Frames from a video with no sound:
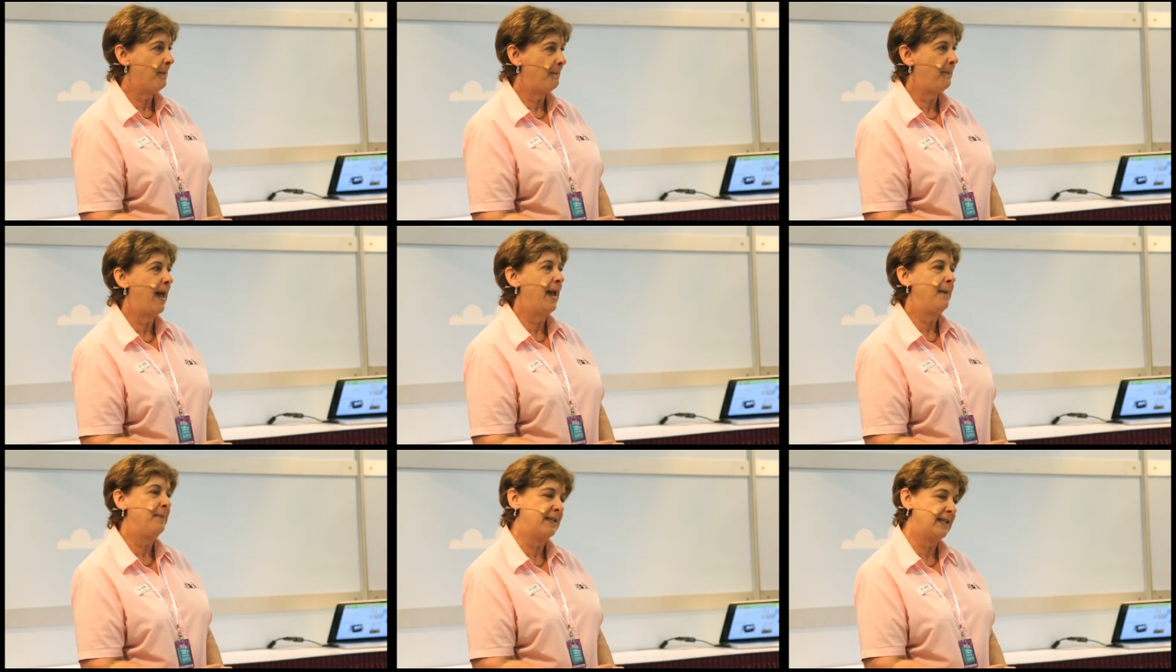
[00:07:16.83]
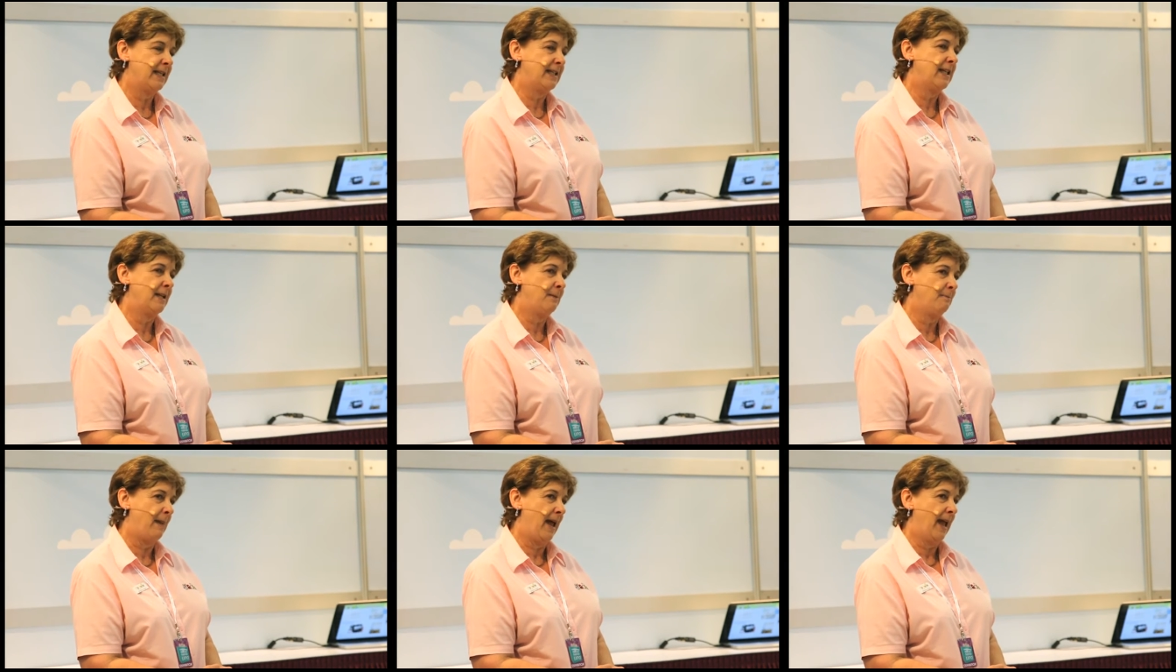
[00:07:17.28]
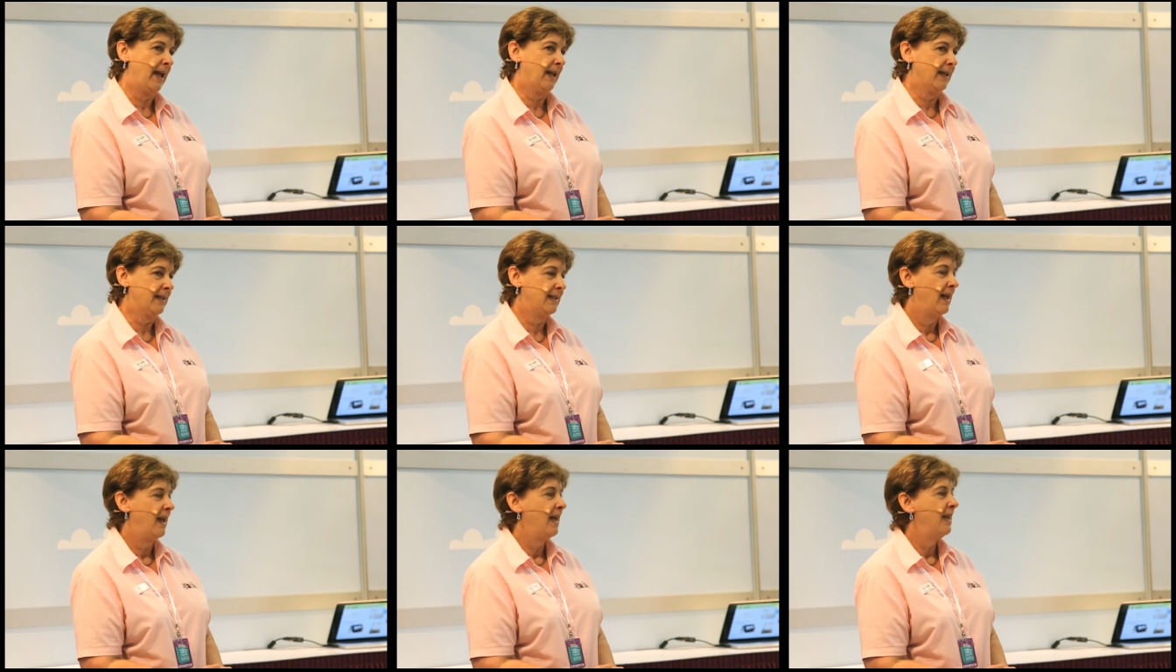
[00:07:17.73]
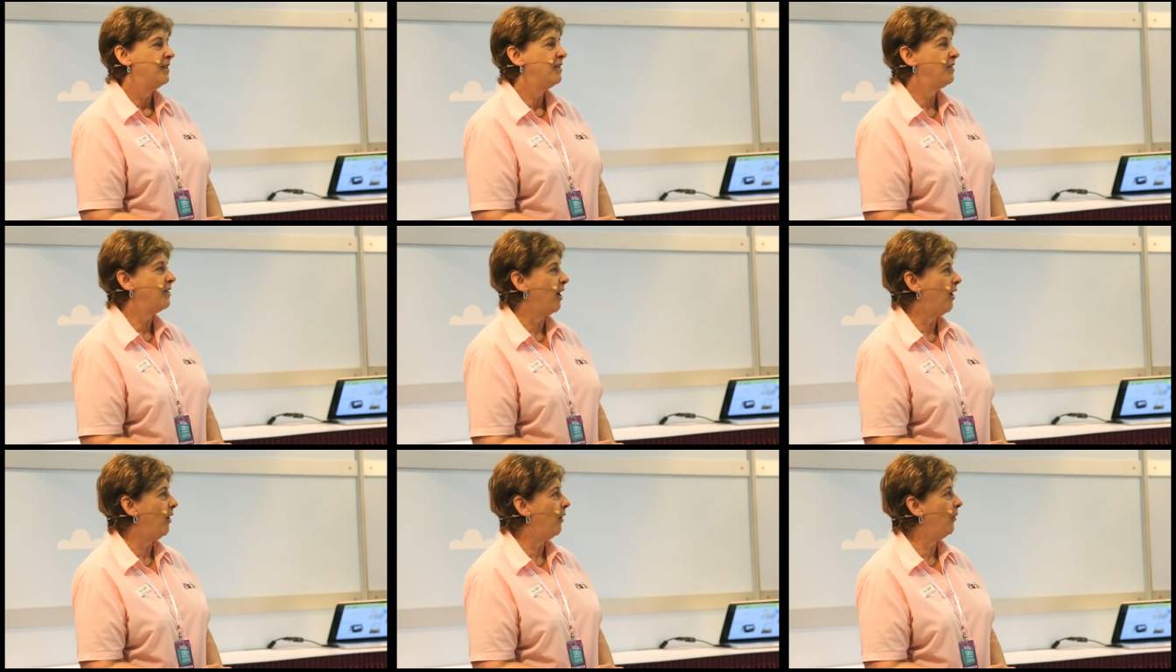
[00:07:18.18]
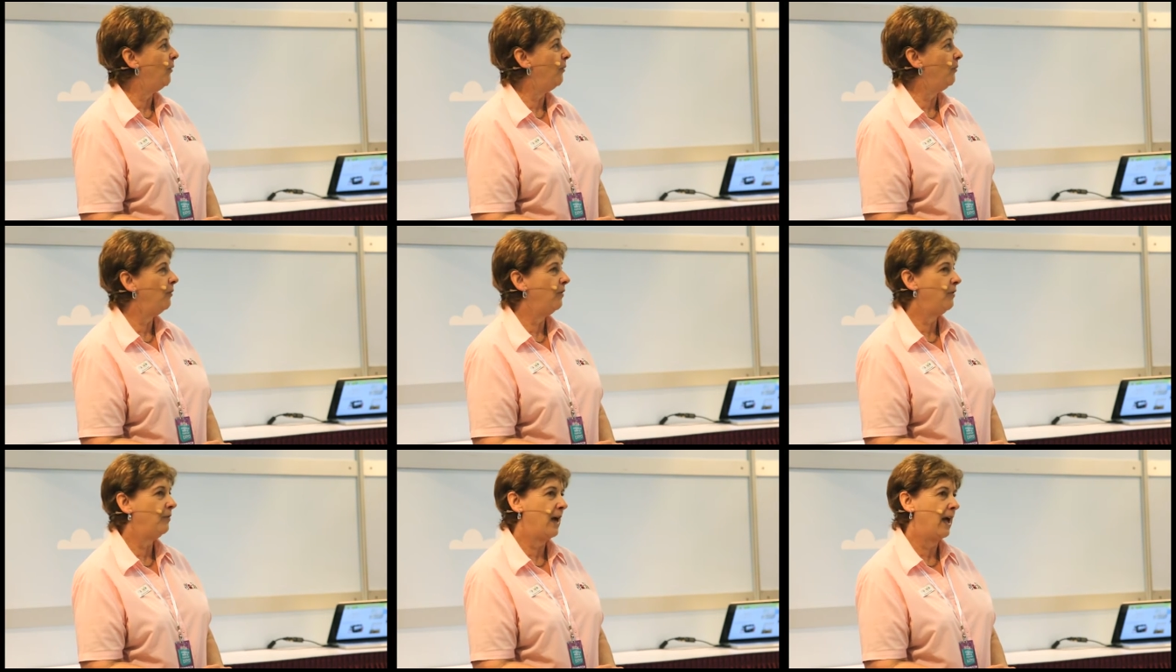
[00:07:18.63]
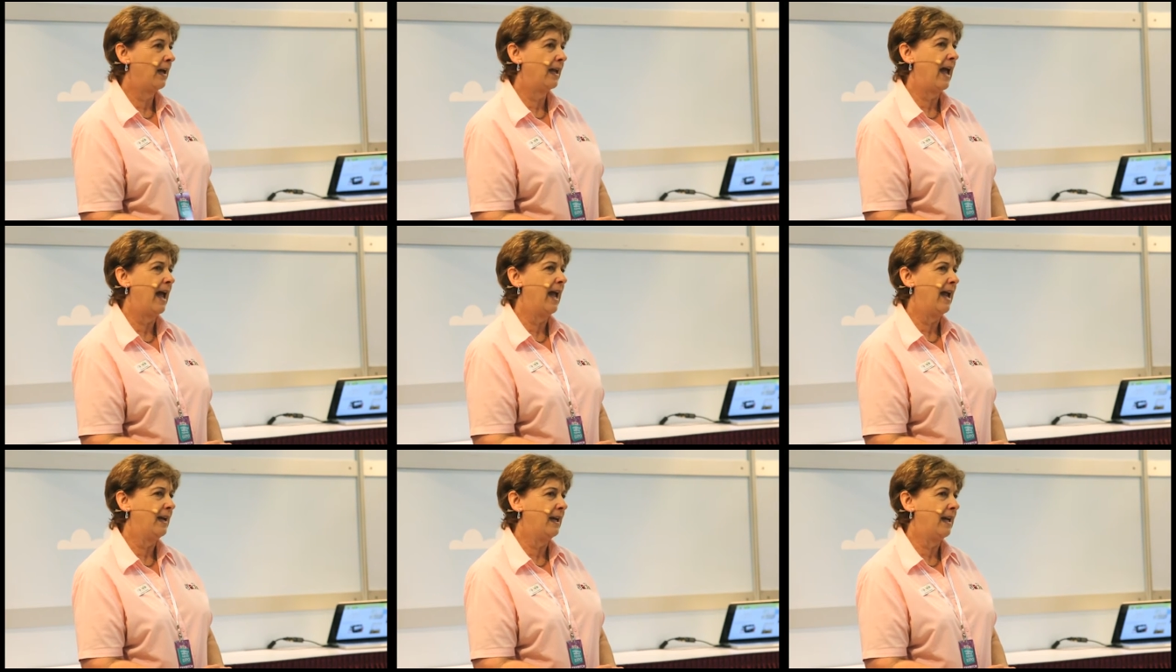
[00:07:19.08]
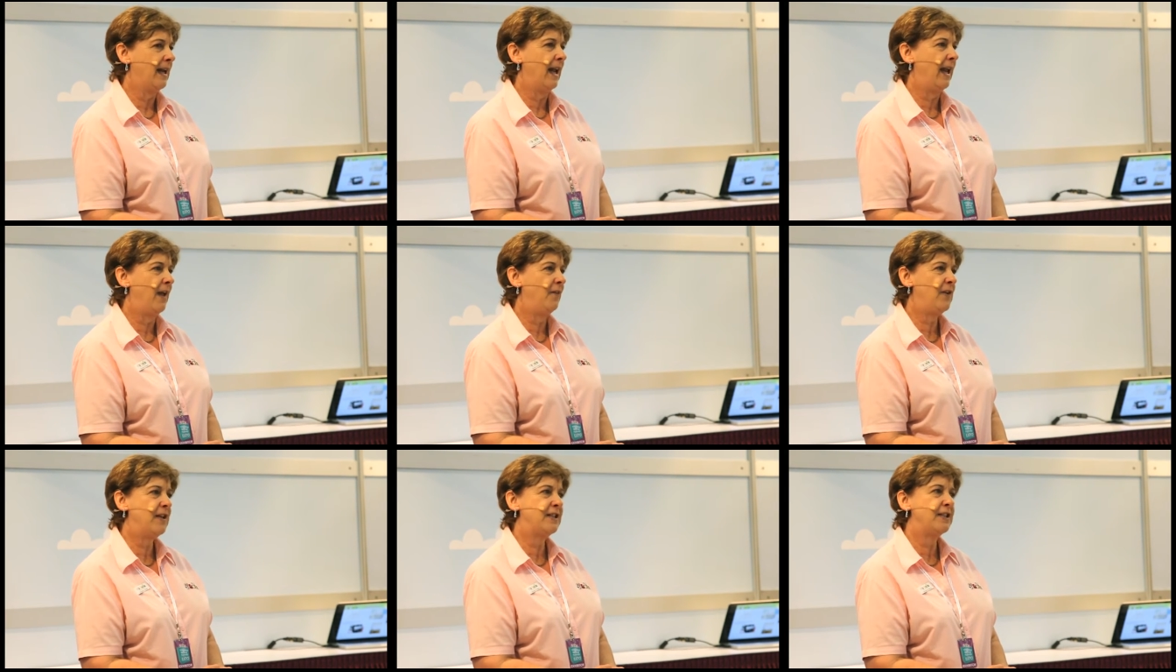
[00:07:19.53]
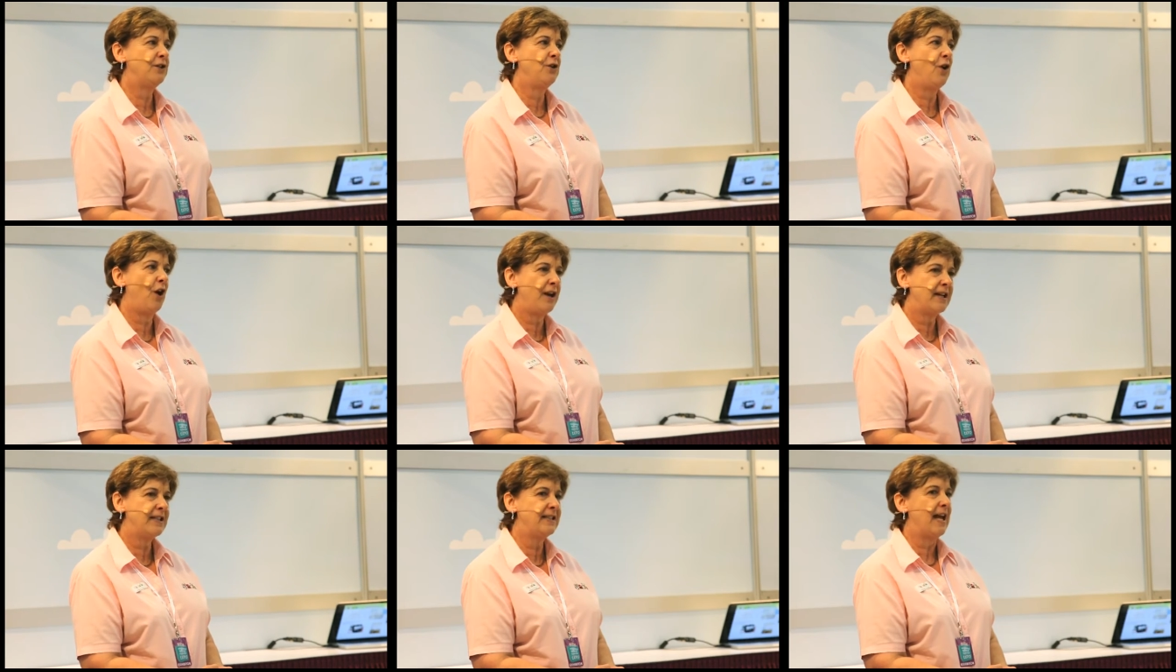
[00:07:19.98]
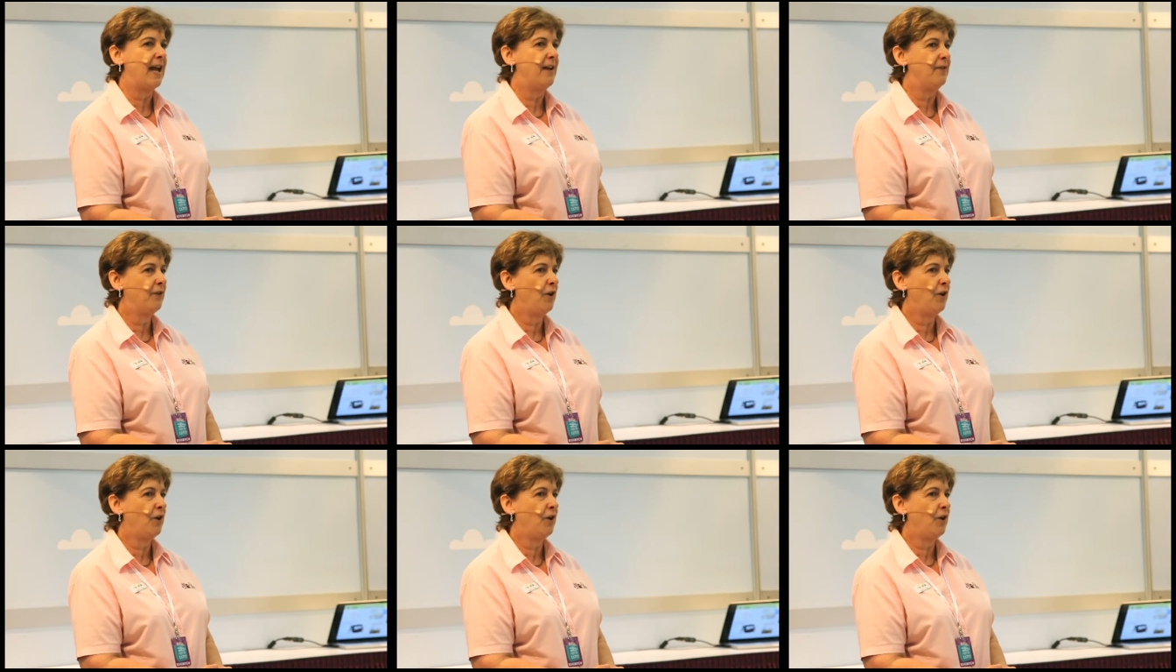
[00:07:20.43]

babies that didn't make it. So again, if it's not a safe